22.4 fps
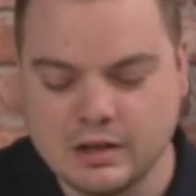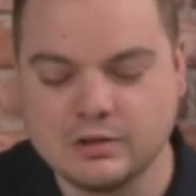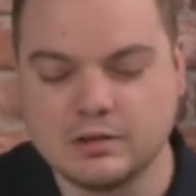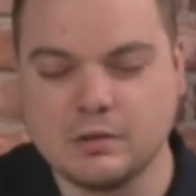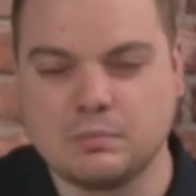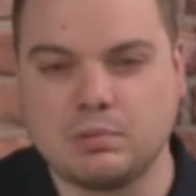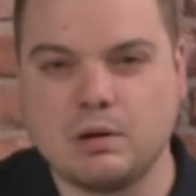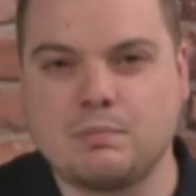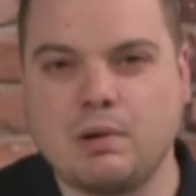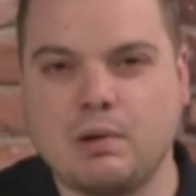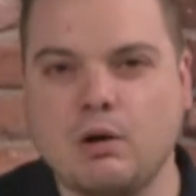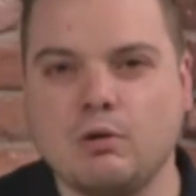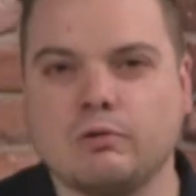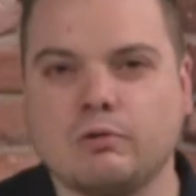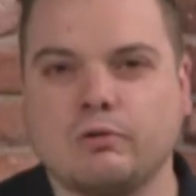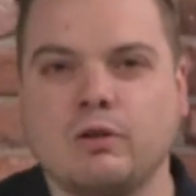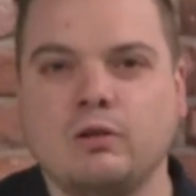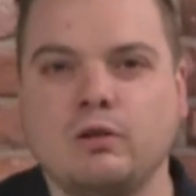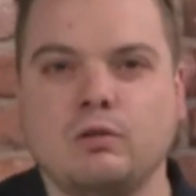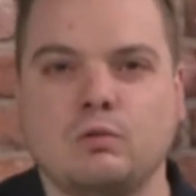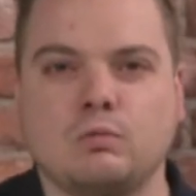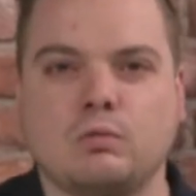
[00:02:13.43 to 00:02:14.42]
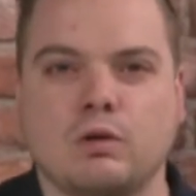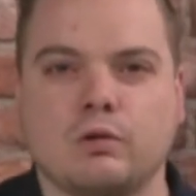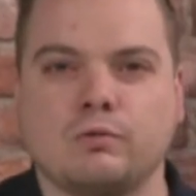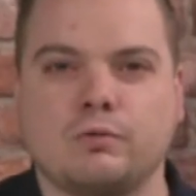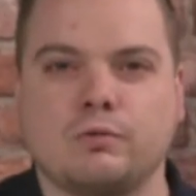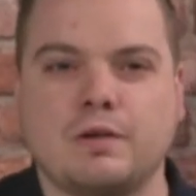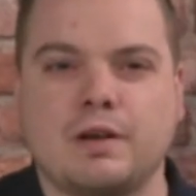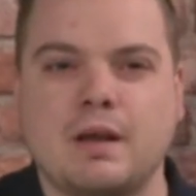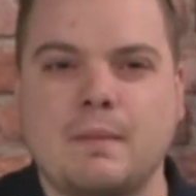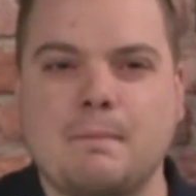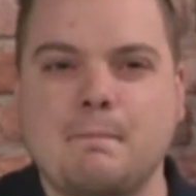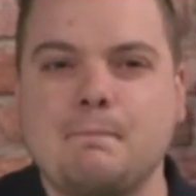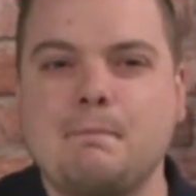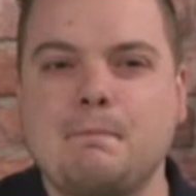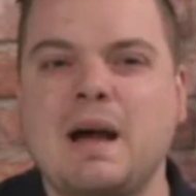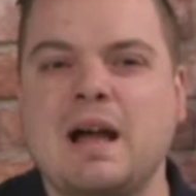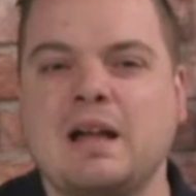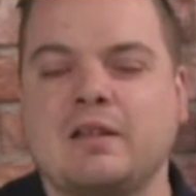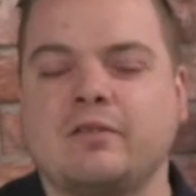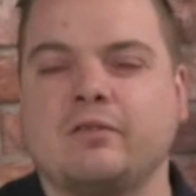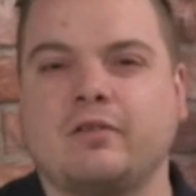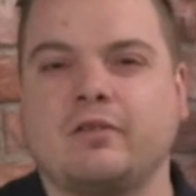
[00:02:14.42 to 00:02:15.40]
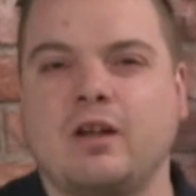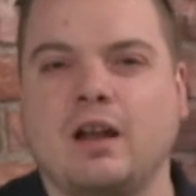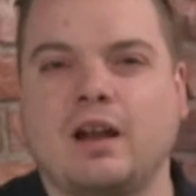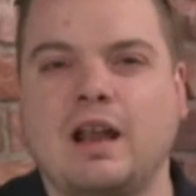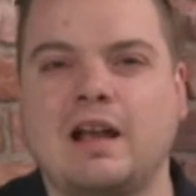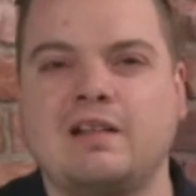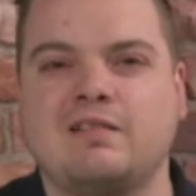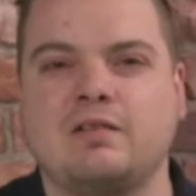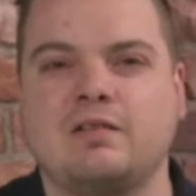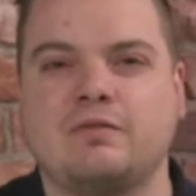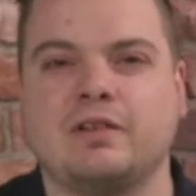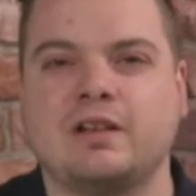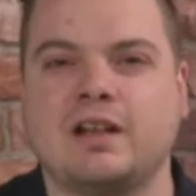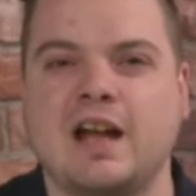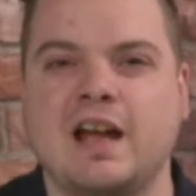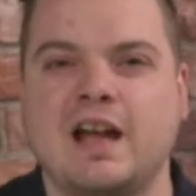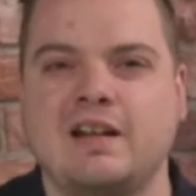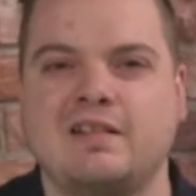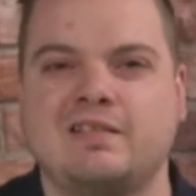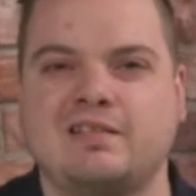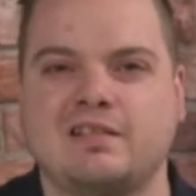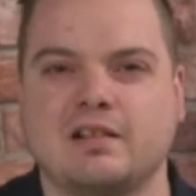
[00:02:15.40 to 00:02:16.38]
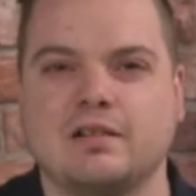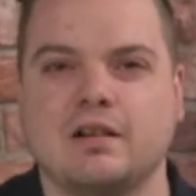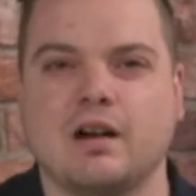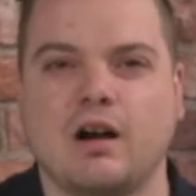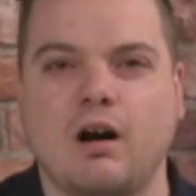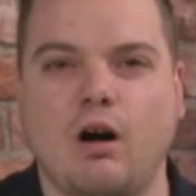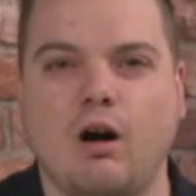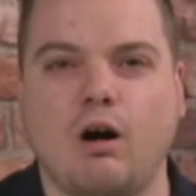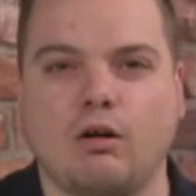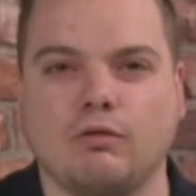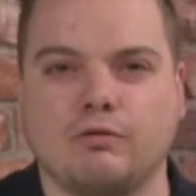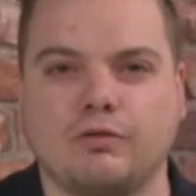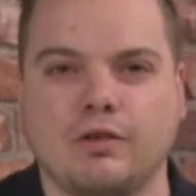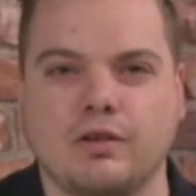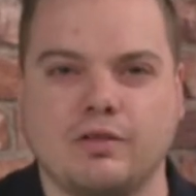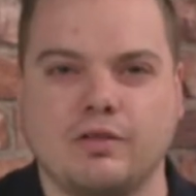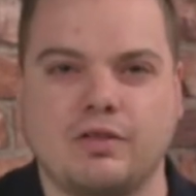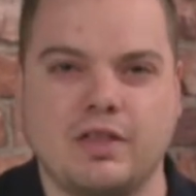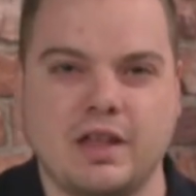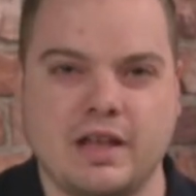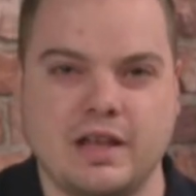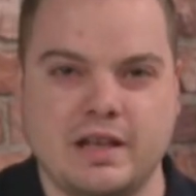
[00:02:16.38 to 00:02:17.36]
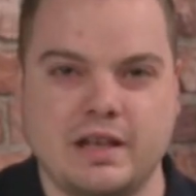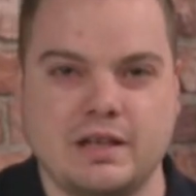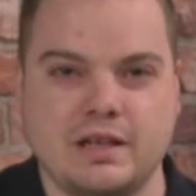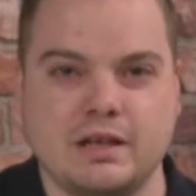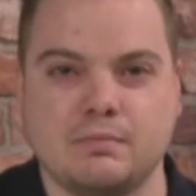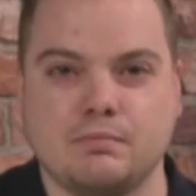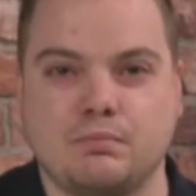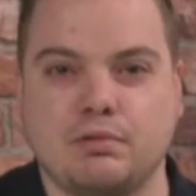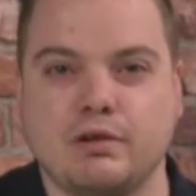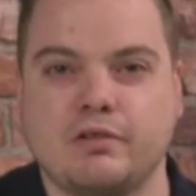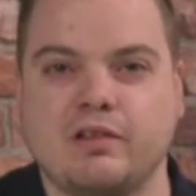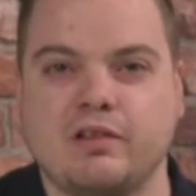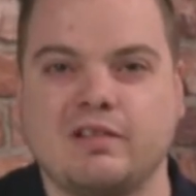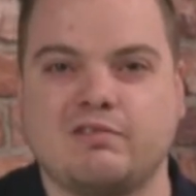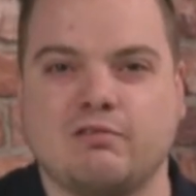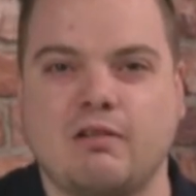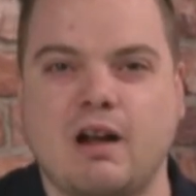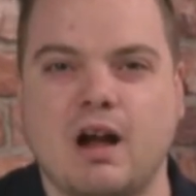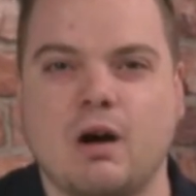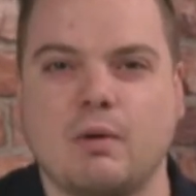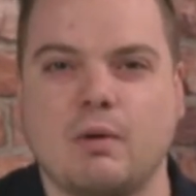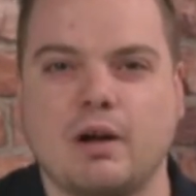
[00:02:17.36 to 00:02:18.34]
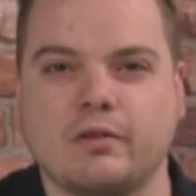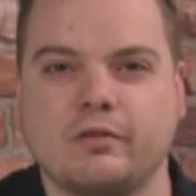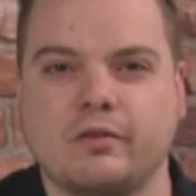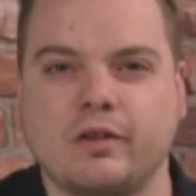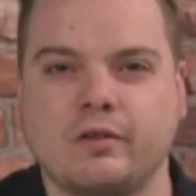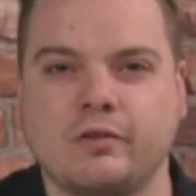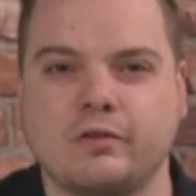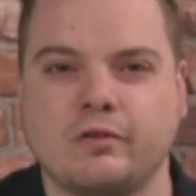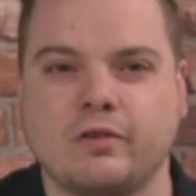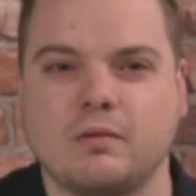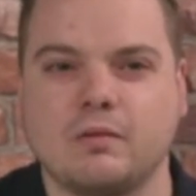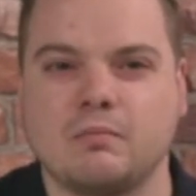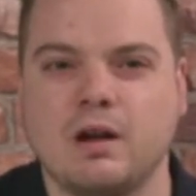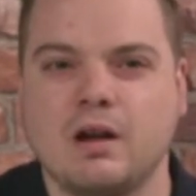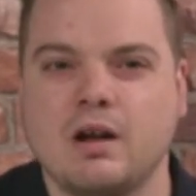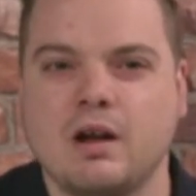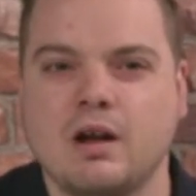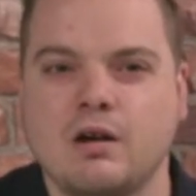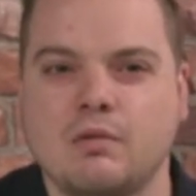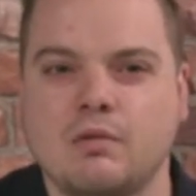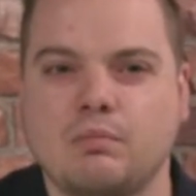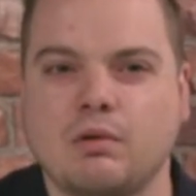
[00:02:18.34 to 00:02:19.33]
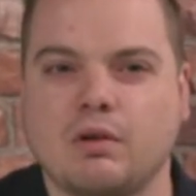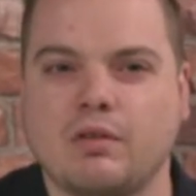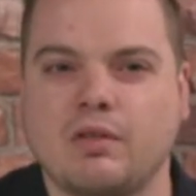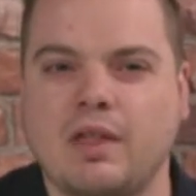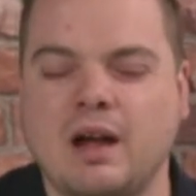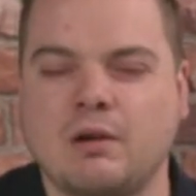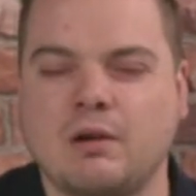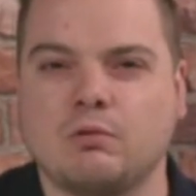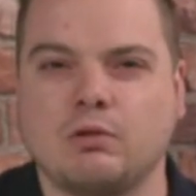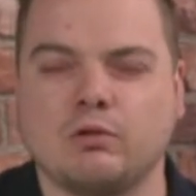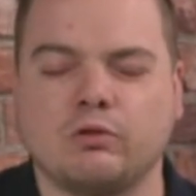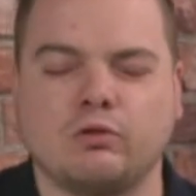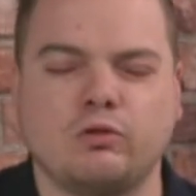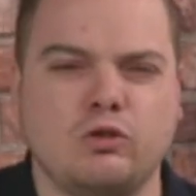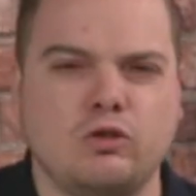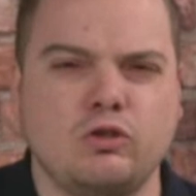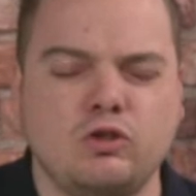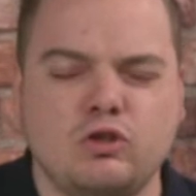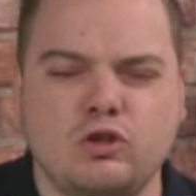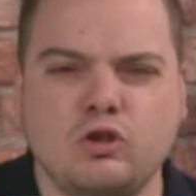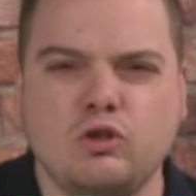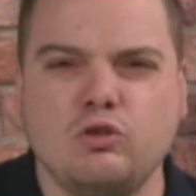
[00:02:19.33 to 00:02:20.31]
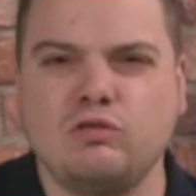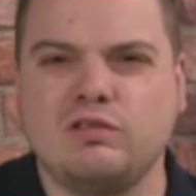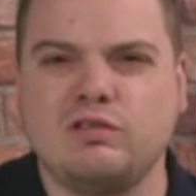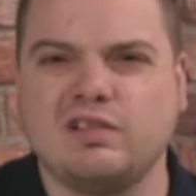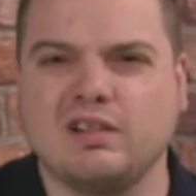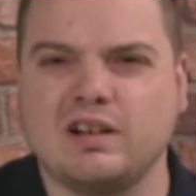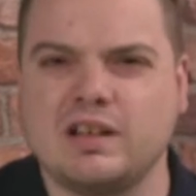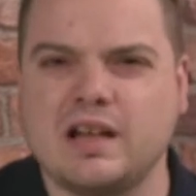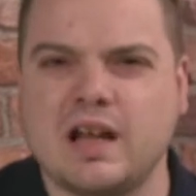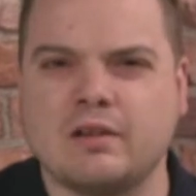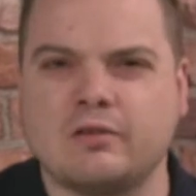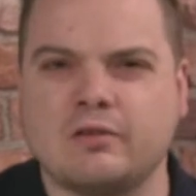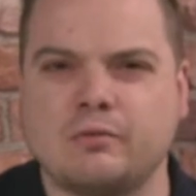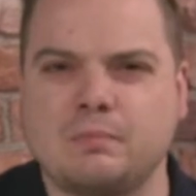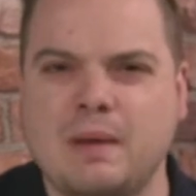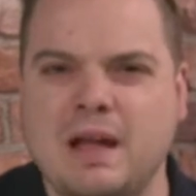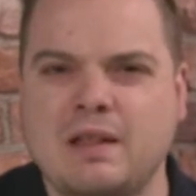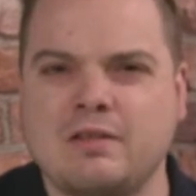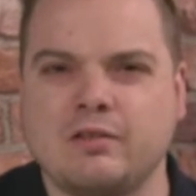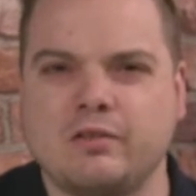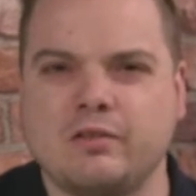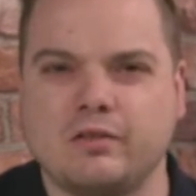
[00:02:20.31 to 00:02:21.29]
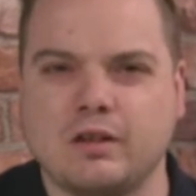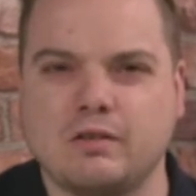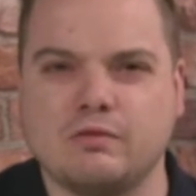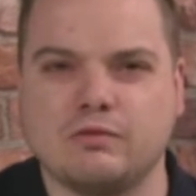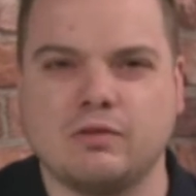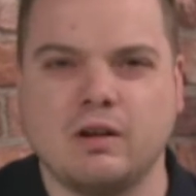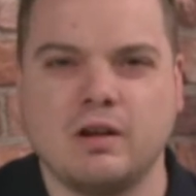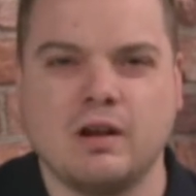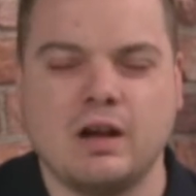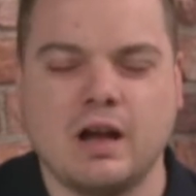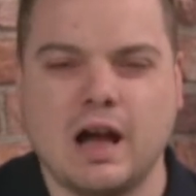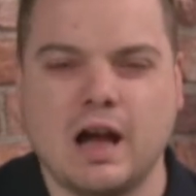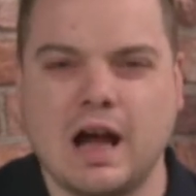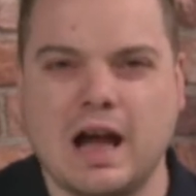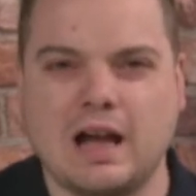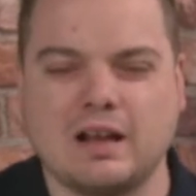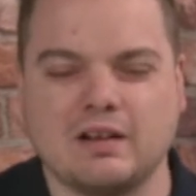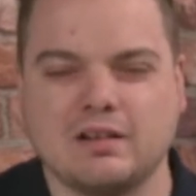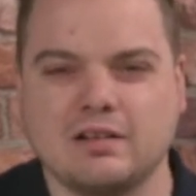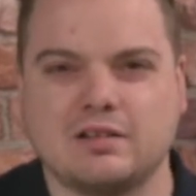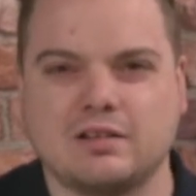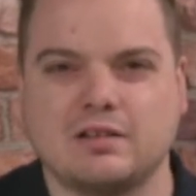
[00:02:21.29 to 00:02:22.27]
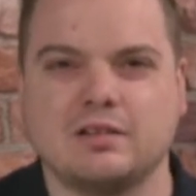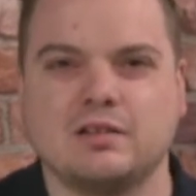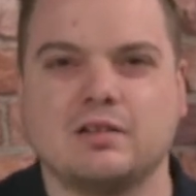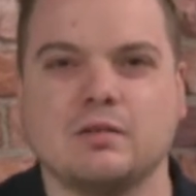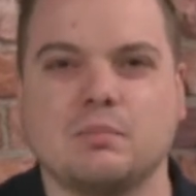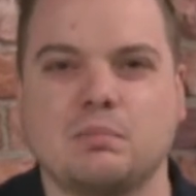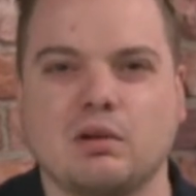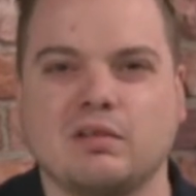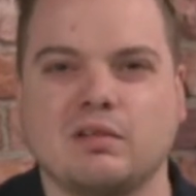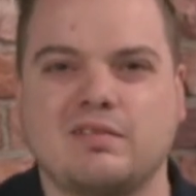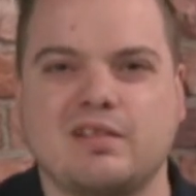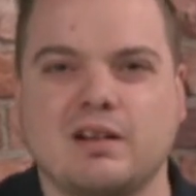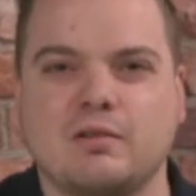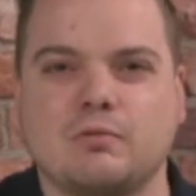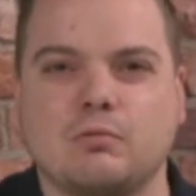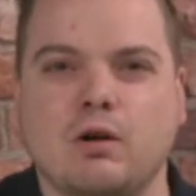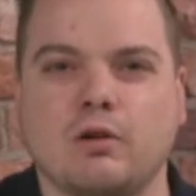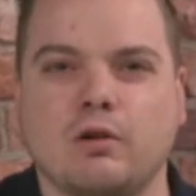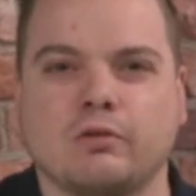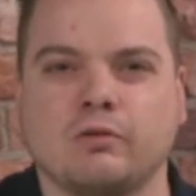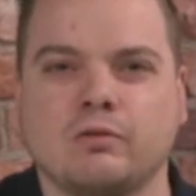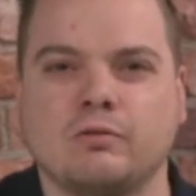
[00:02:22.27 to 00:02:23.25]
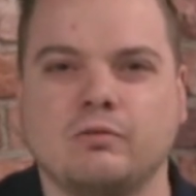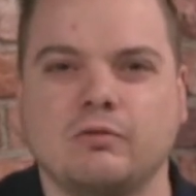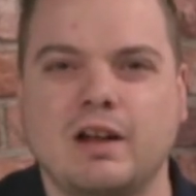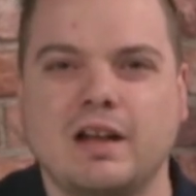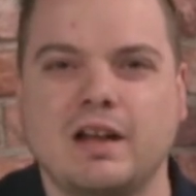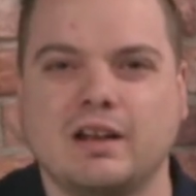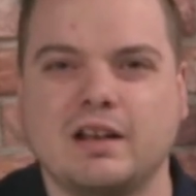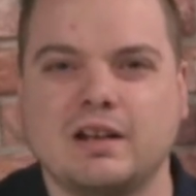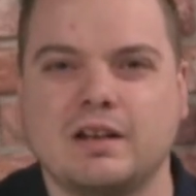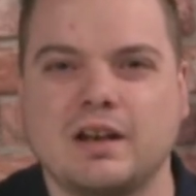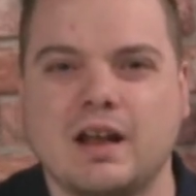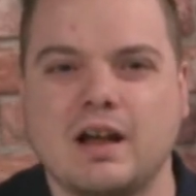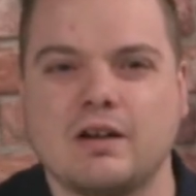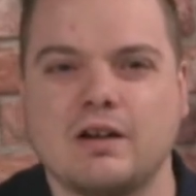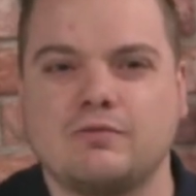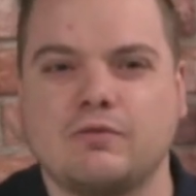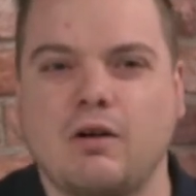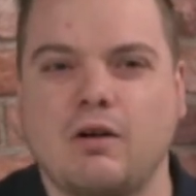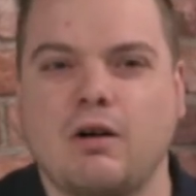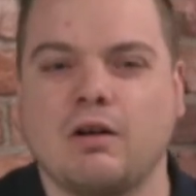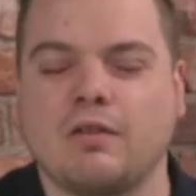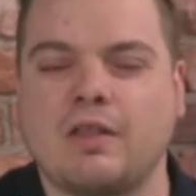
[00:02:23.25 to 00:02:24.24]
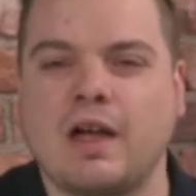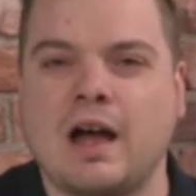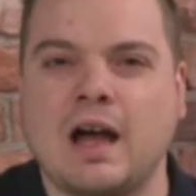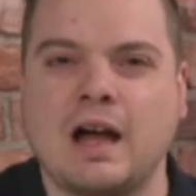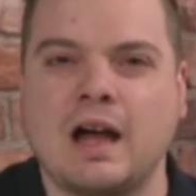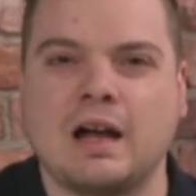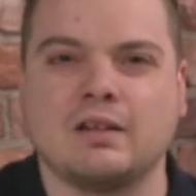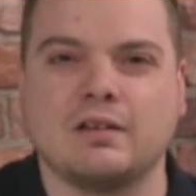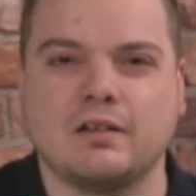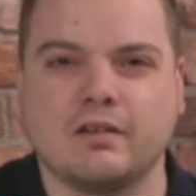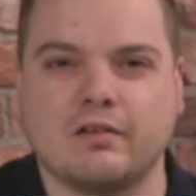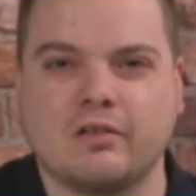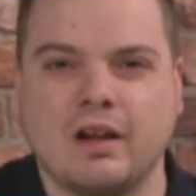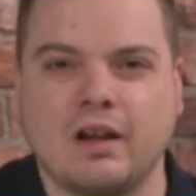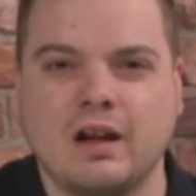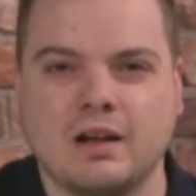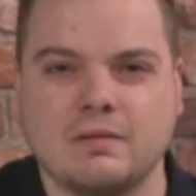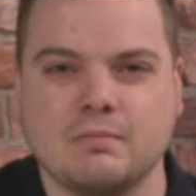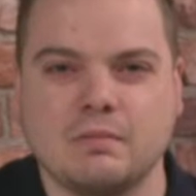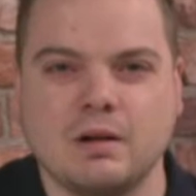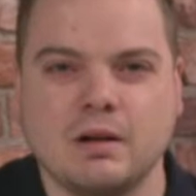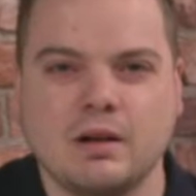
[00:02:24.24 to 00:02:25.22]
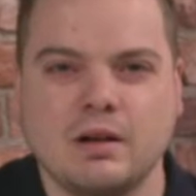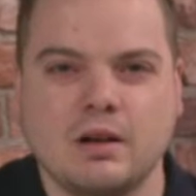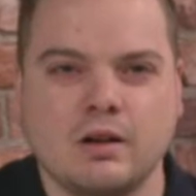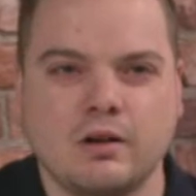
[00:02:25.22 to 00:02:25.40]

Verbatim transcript: The proposal was for the mass electrification of the British railway system, but that was hugely expensive, and the budget wasn't really there for that at the time.